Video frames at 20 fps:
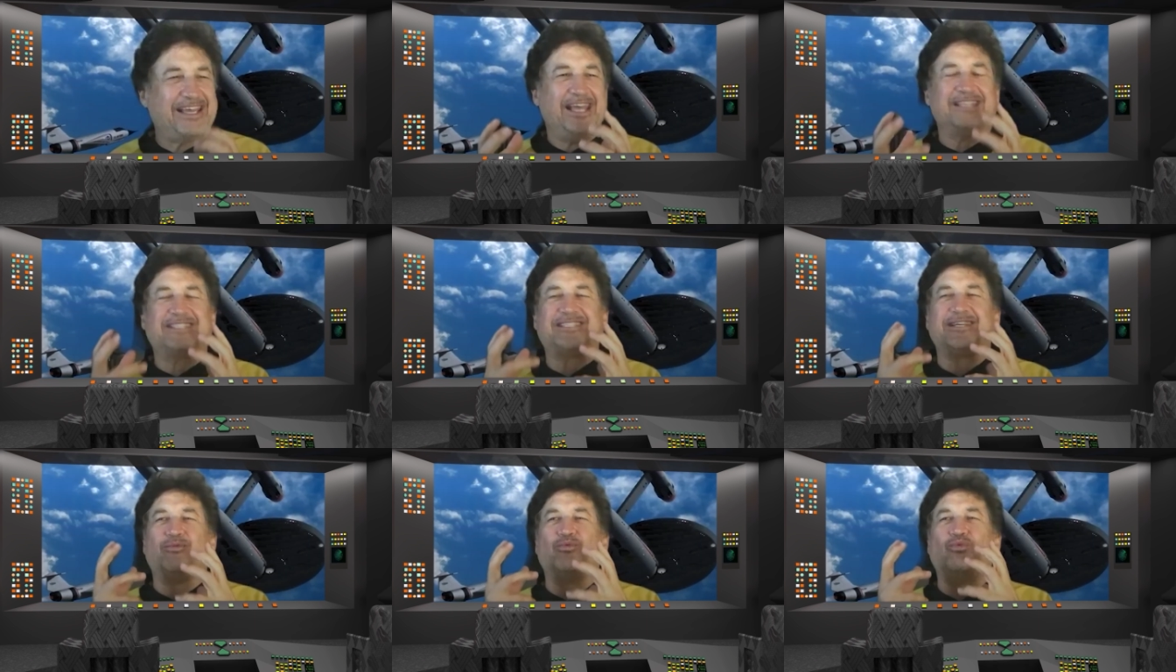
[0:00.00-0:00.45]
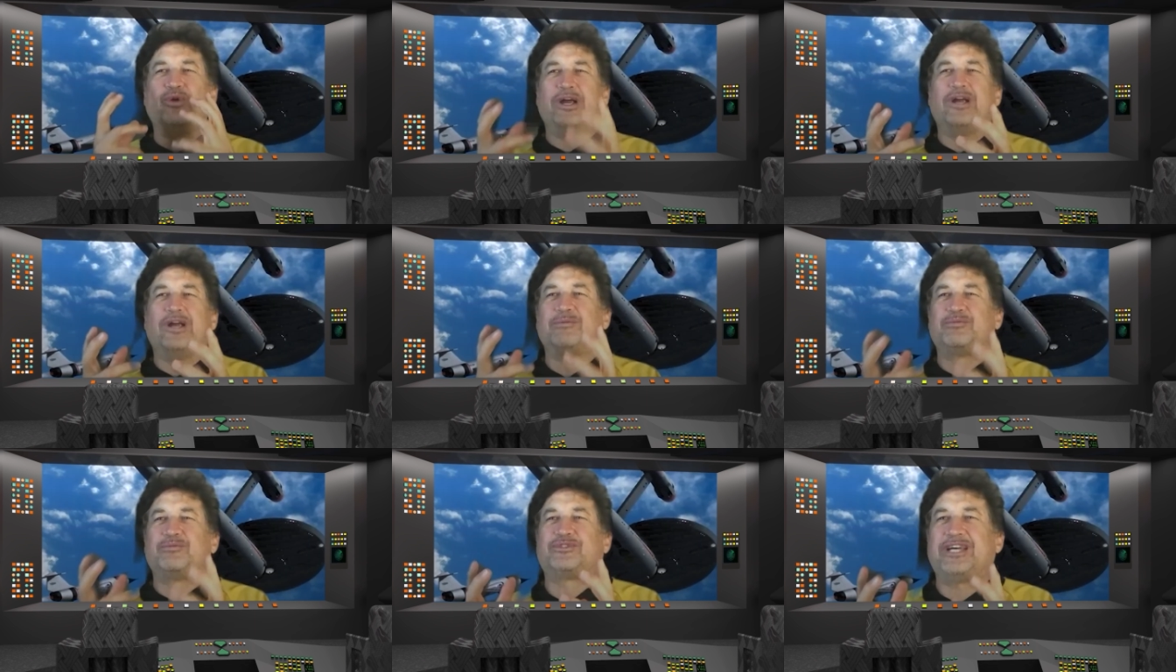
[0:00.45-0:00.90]
It's a
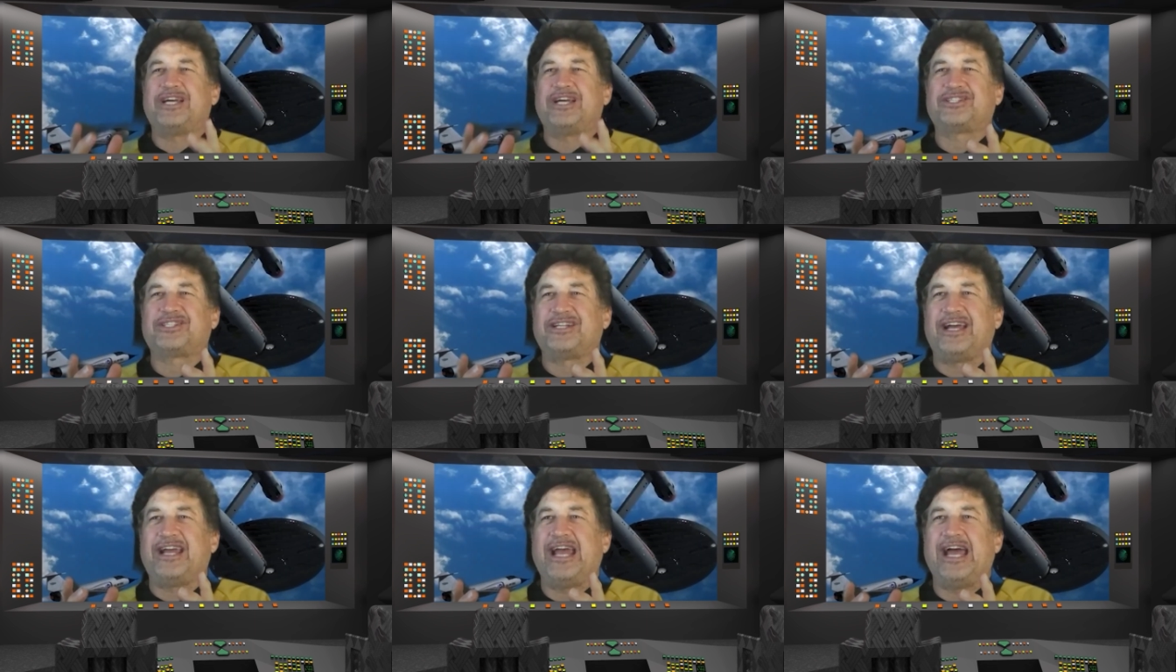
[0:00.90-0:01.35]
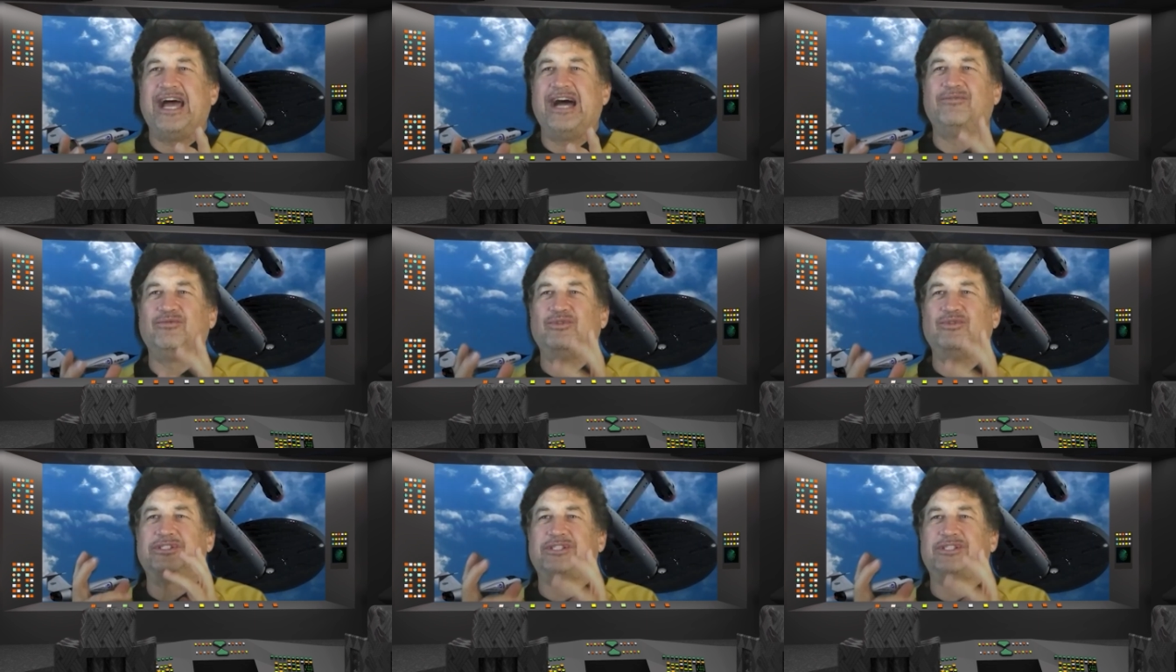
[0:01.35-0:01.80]
weird obsession I
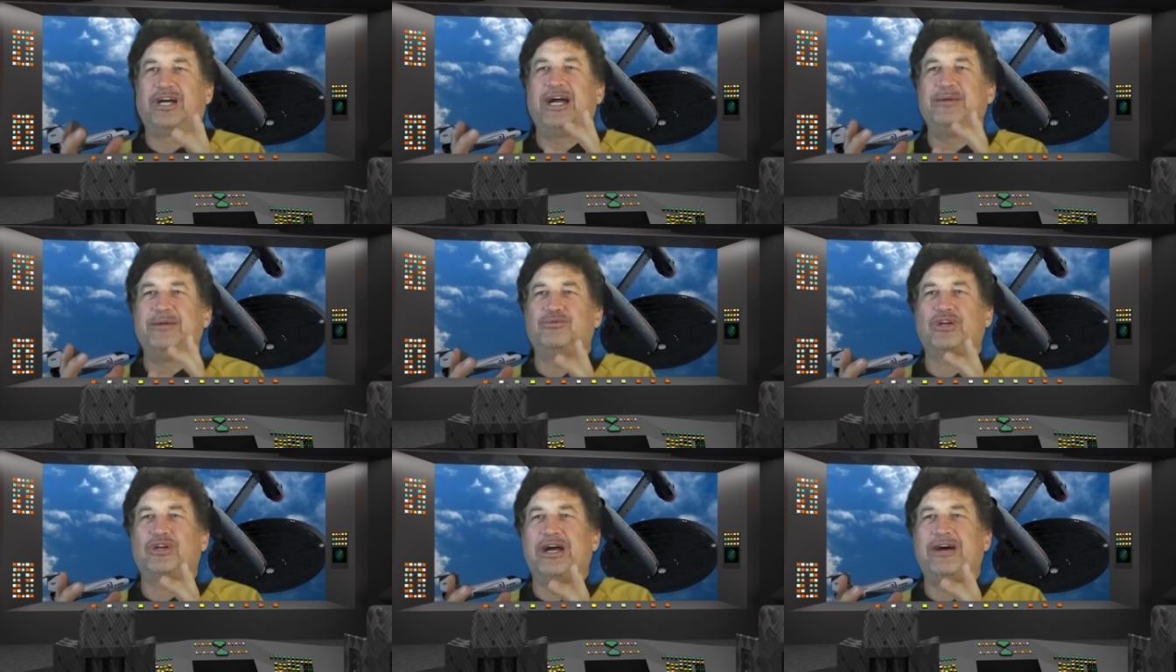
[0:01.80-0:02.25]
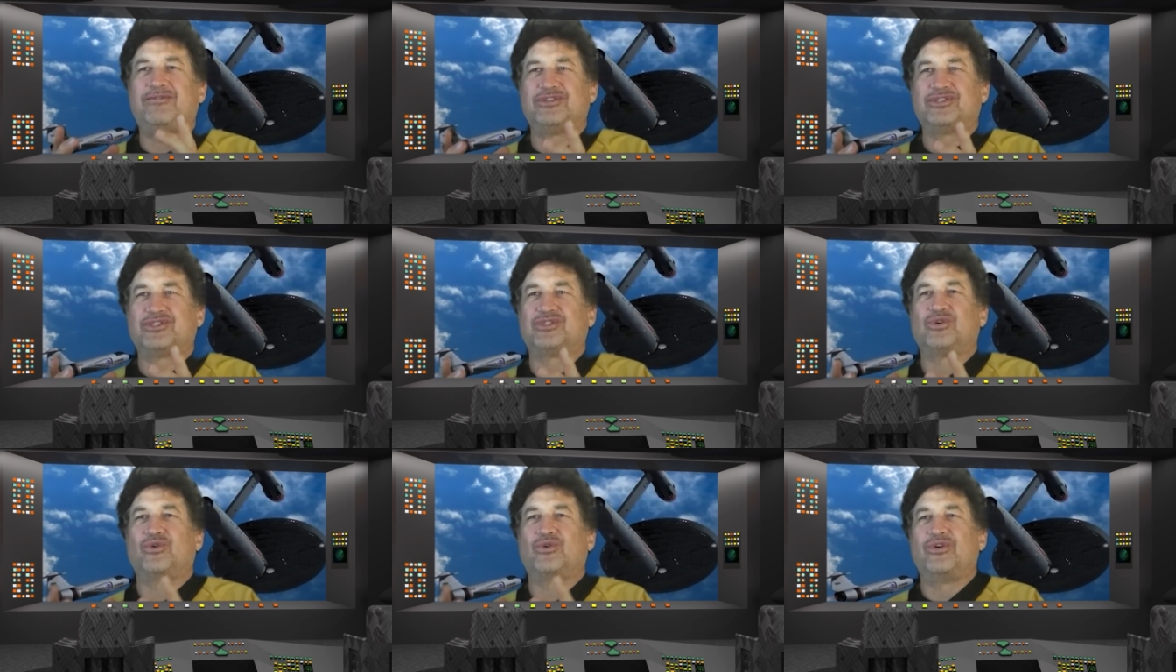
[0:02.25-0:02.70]
have with time travel
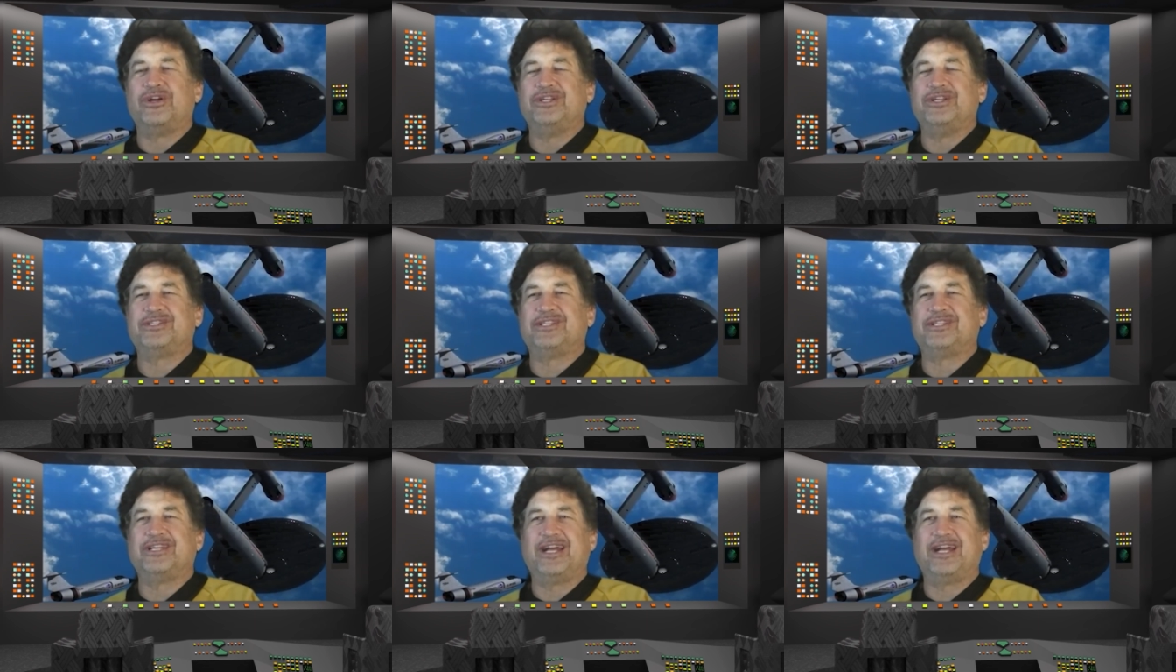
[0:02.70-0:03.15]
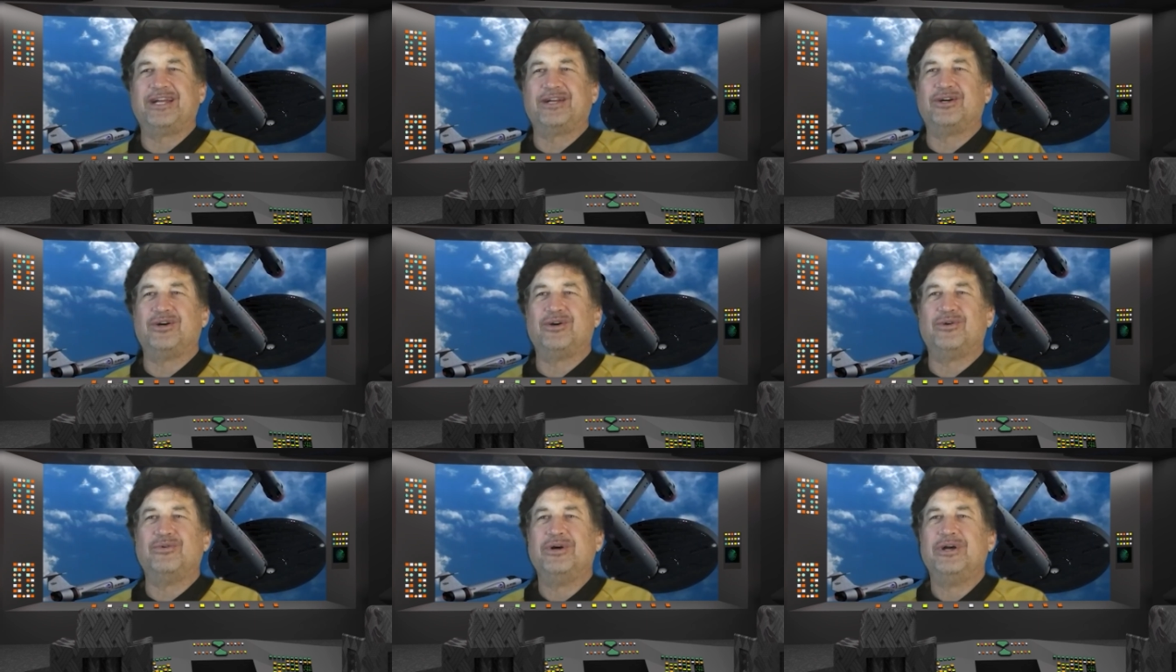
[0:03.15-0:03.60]
stories that I
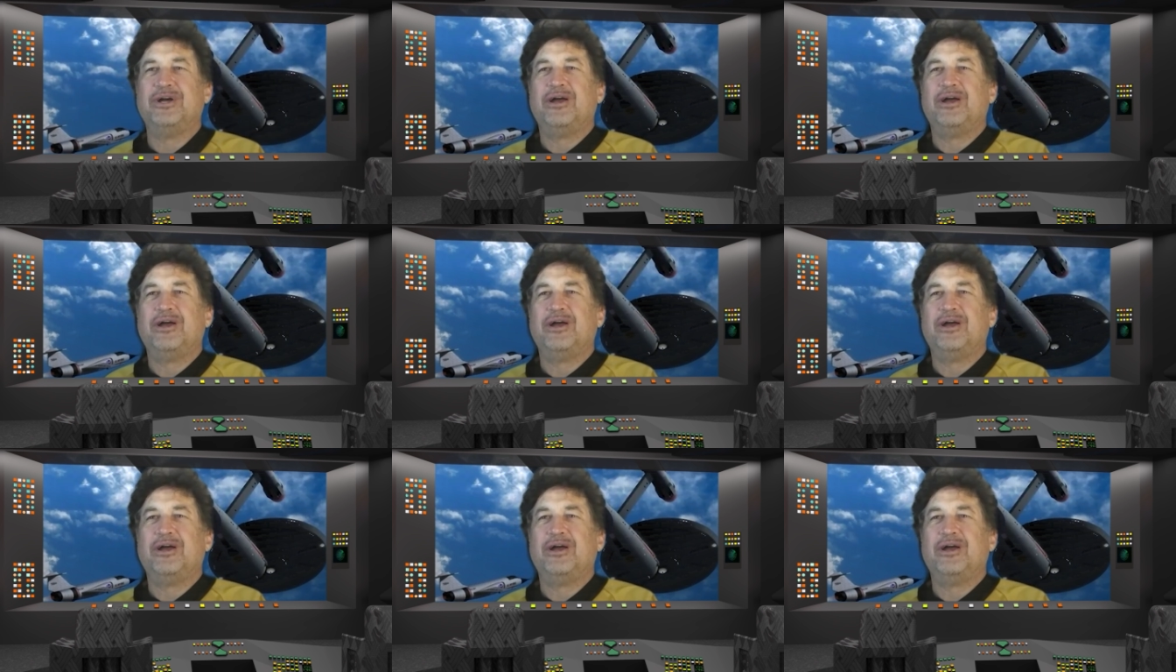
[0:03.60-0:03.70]
go,